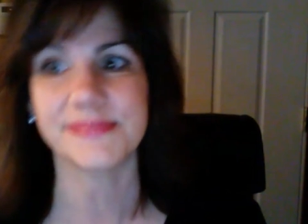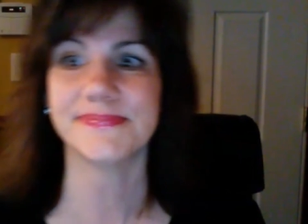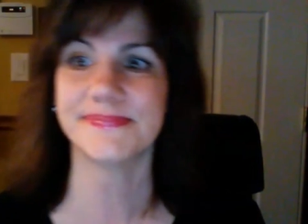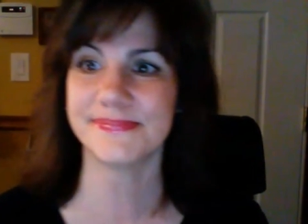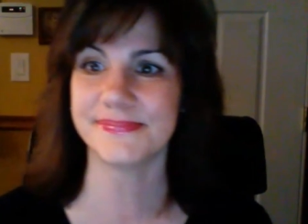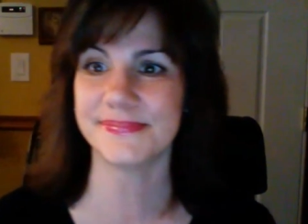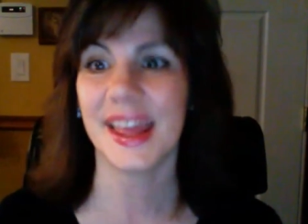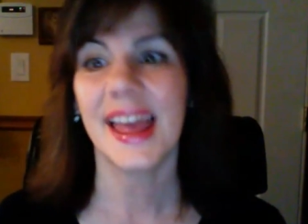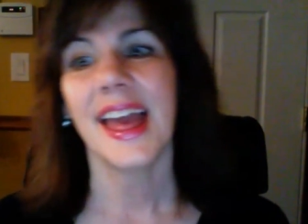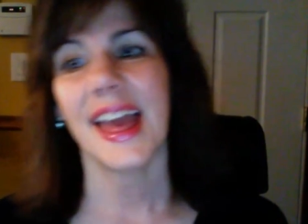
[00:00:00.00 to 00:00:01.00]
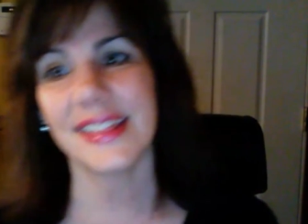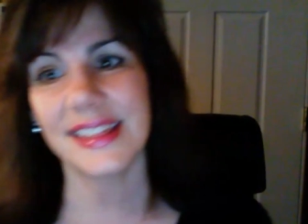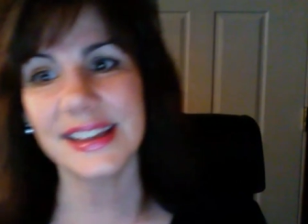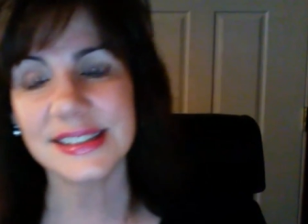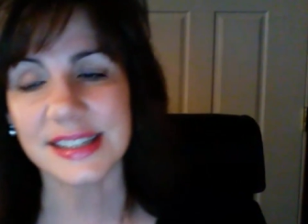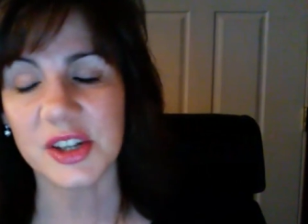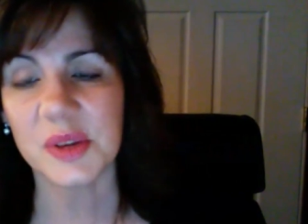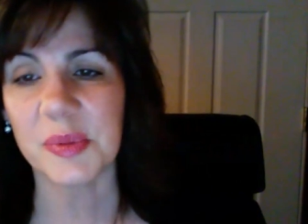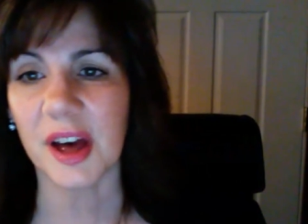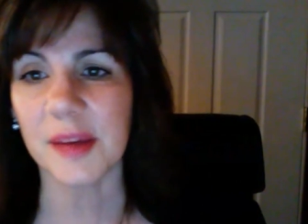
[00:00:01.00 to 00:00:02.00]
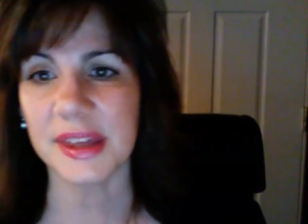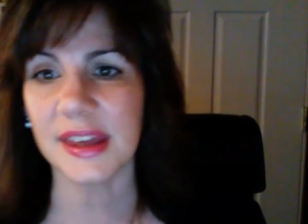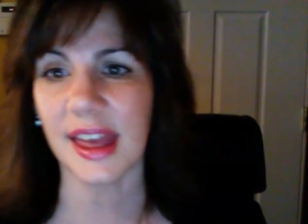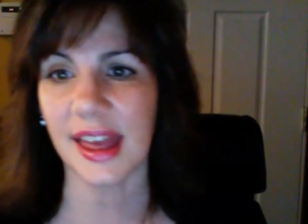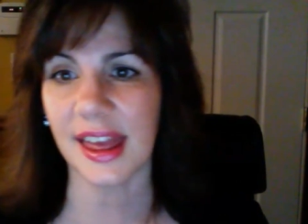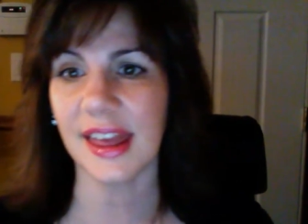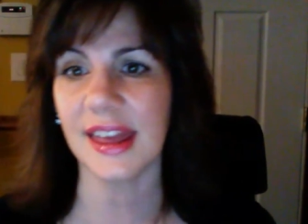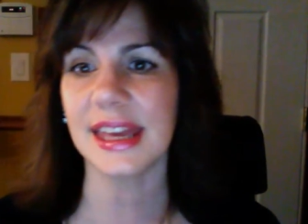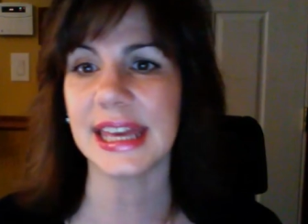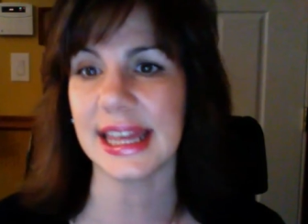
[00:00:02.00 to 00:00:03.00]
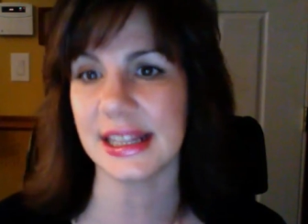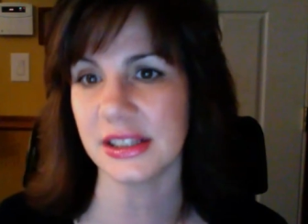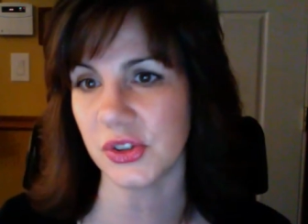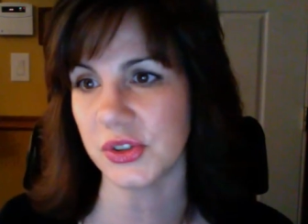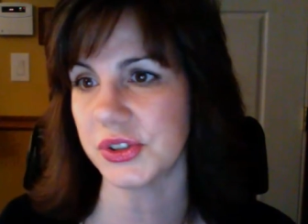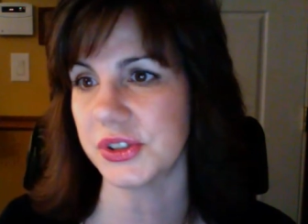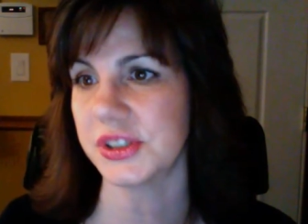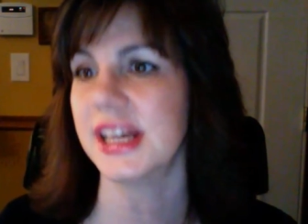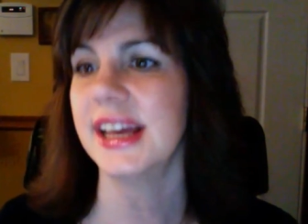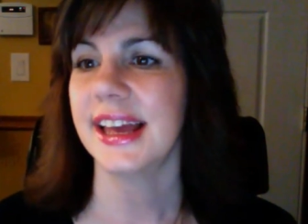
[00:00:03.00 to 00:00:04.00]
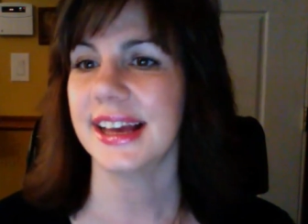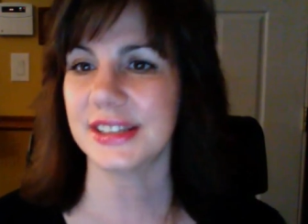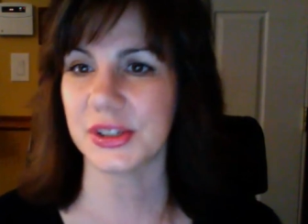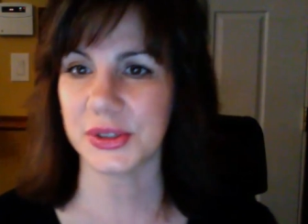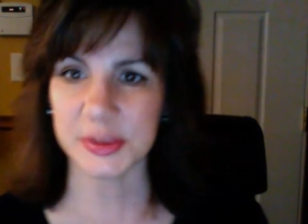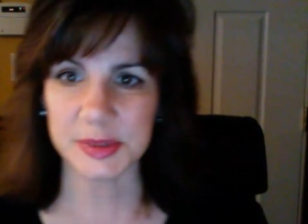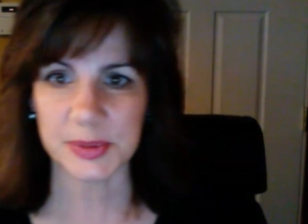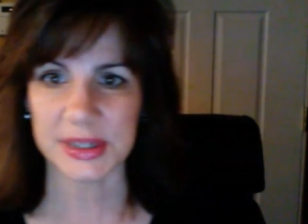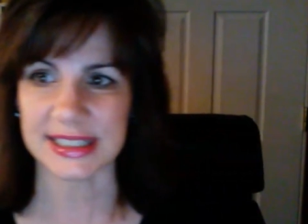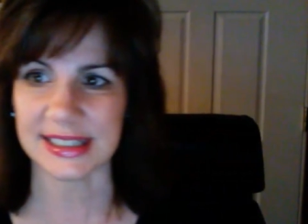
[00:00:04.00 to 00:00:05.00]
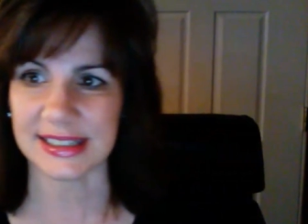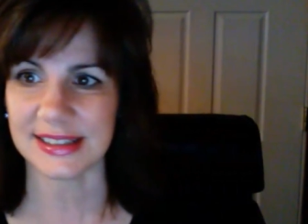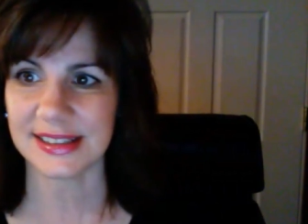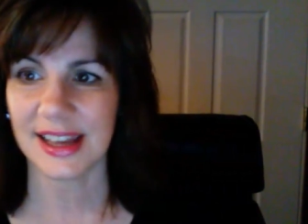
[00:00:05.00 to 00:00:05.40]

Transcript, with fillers: Hmm. And this year bought me a Kindle as a Christmas present.